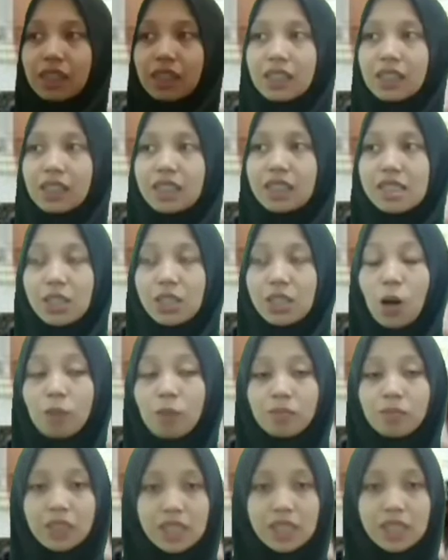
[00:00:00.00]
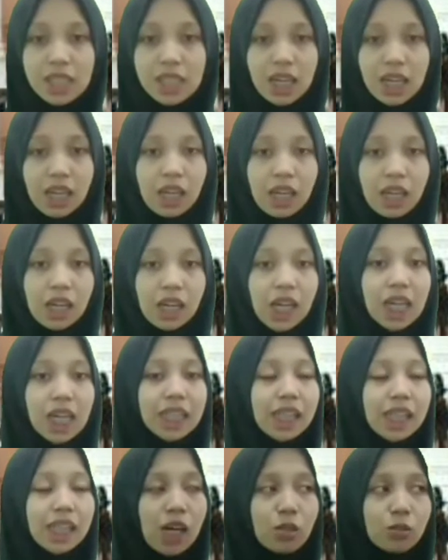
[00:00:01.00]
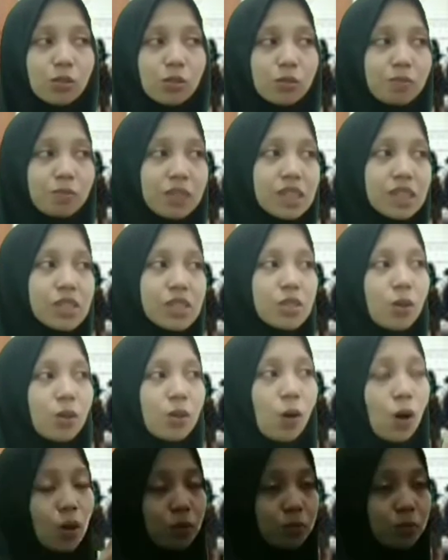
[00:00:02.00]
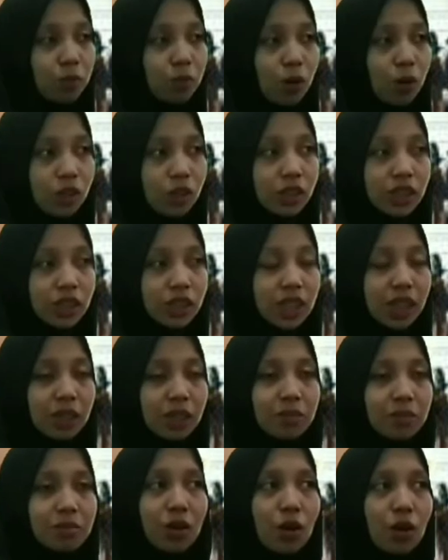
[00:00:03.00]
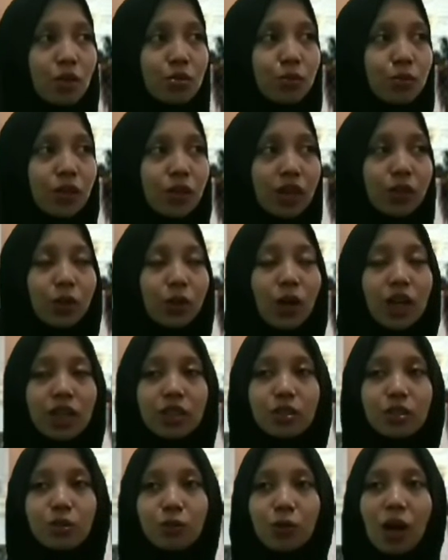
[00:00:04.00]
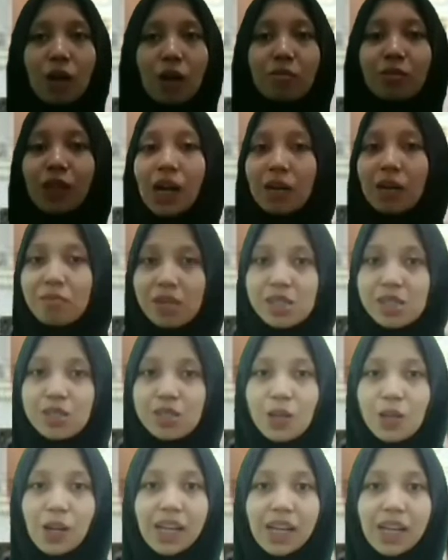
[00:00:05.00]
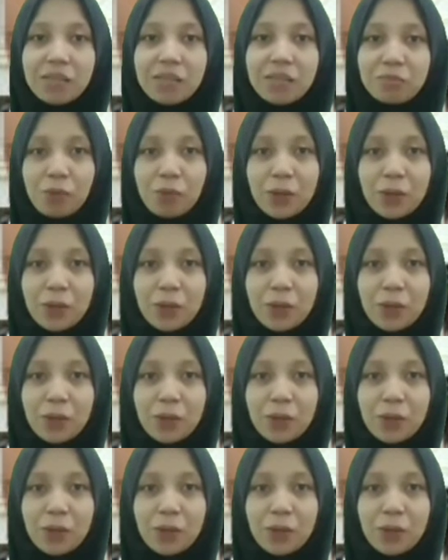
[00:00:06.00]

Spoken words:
is complete, now please go on board because we are going to Abdurrahman Saleh Airport.